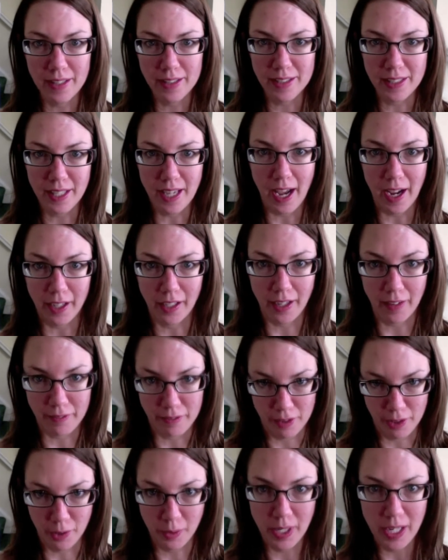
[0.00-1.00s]

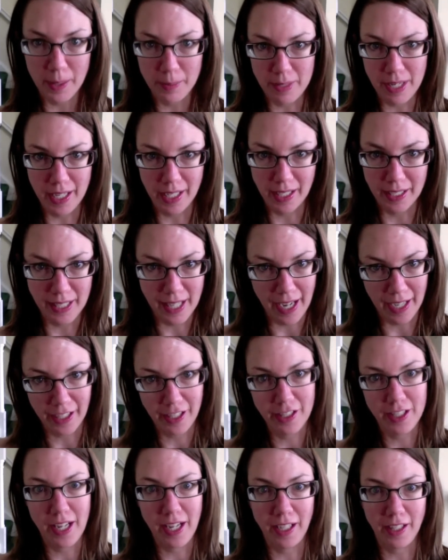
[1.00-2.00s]
you keep taking the
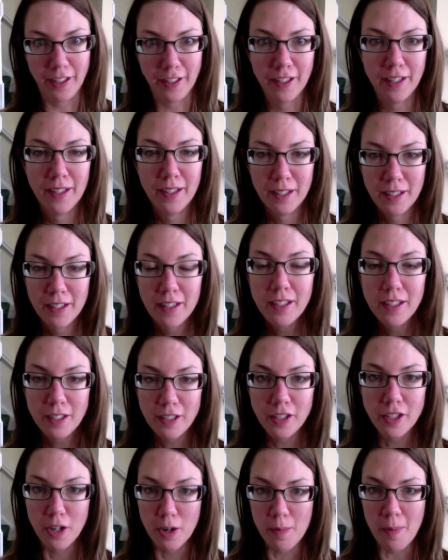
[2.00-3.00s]
Accutane,
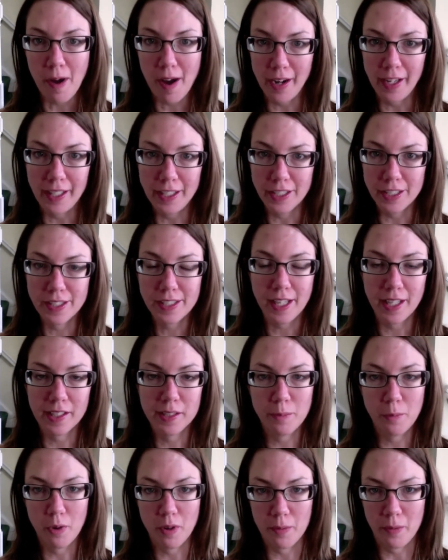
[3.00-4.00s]
your body just
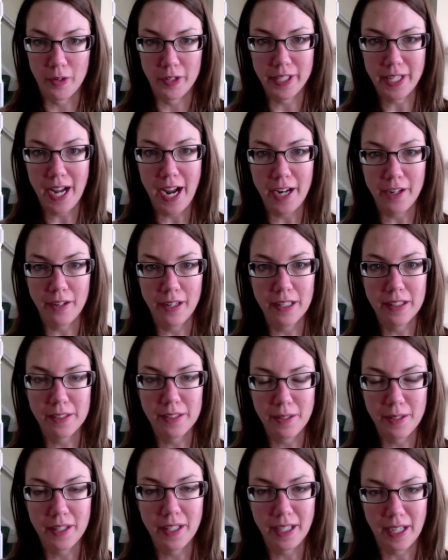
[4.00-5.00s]
gets more and more dehydrated.
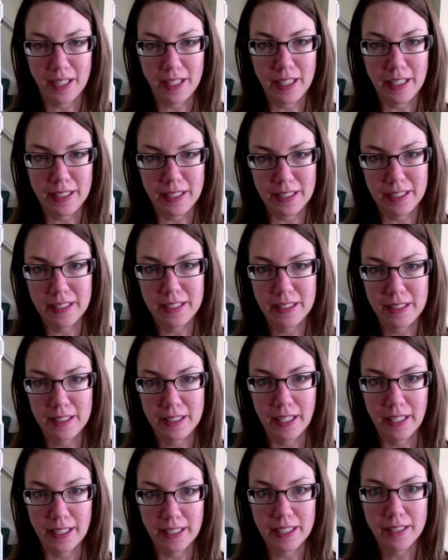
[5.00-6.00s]
So I think I need to,
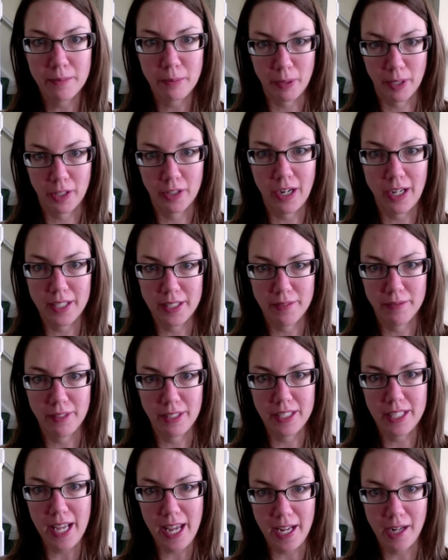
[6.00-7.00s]
like, to
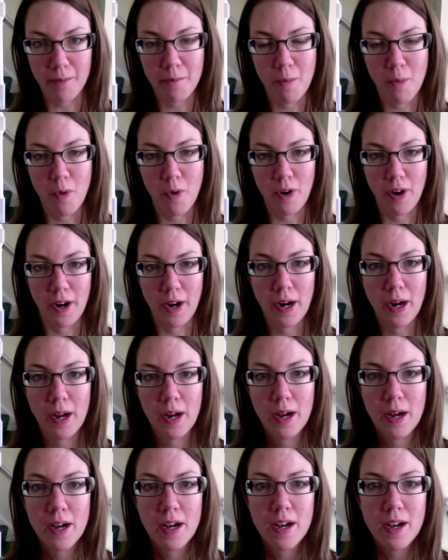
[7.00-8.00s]
progressively take more,
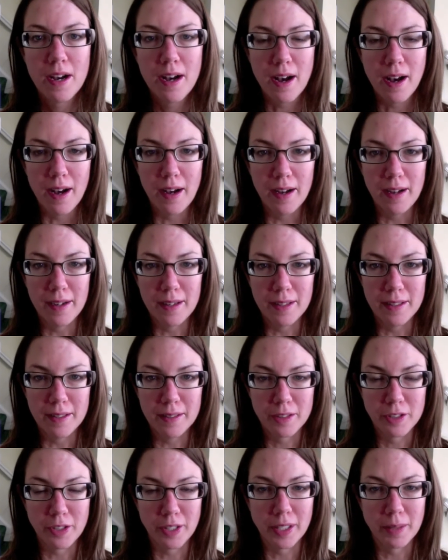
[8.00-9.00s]

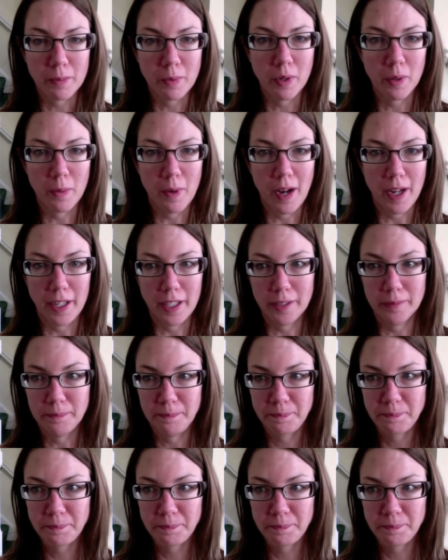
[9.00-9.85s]
drink more water.